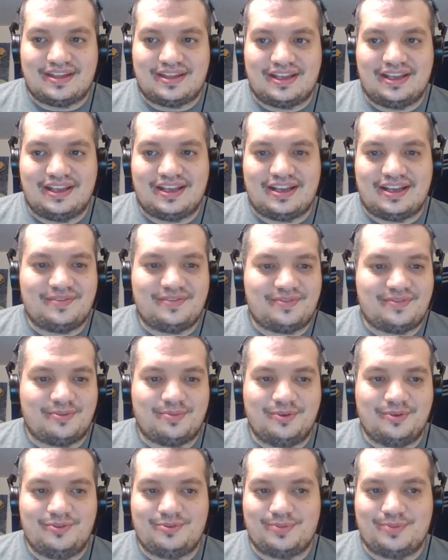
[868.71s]
thank God for
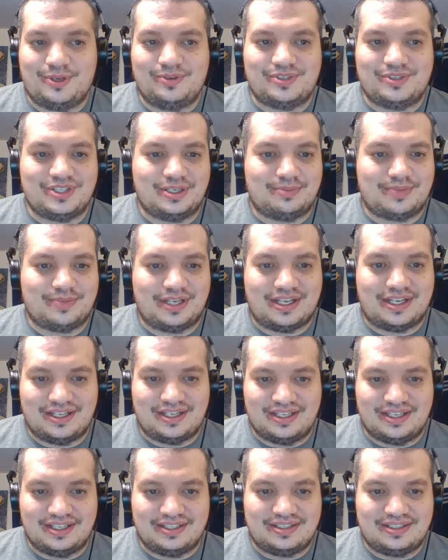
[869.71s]
Bruce Bochy,
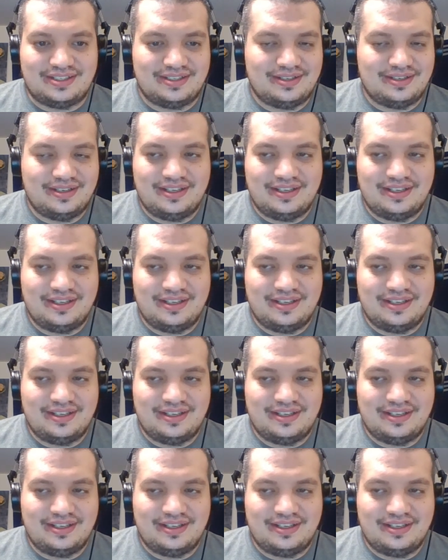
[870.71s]
because